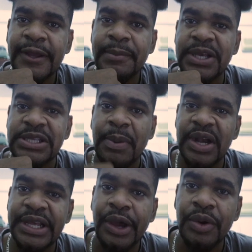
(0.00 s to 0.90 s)
Because
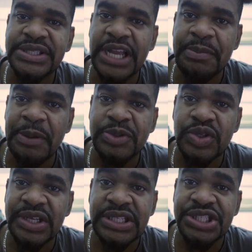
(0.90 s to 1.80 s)
apparently they're always telling people
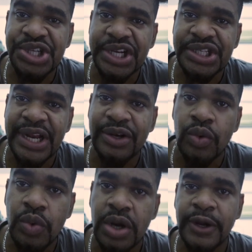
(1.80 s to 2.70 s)
to take injection that
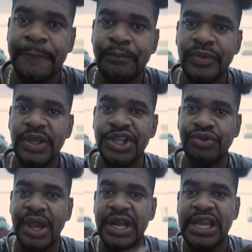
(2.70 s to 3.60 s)
don't work.
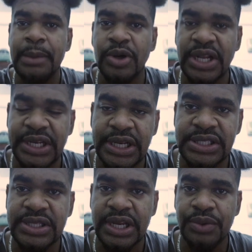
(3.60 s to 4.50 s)
Israel came out and did a
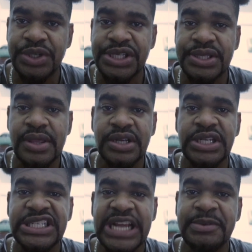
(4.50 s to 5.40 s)
study which is
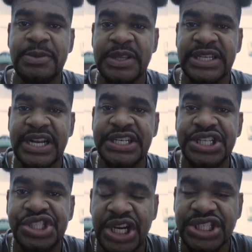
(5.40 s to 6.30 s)
13 times better than the
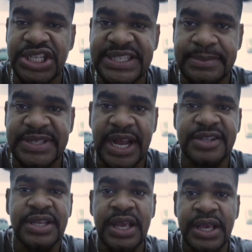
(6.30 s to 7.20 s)
injections
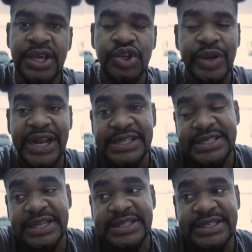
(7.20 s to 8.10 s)
themselves. United
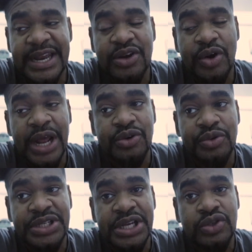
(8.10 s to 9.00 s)
States decided to go and
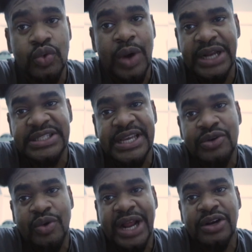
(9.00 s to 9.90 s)
do thing too and say
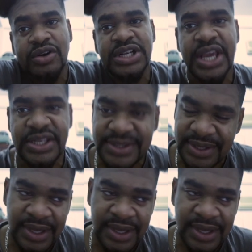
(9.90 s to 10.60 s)
no, that's not the case.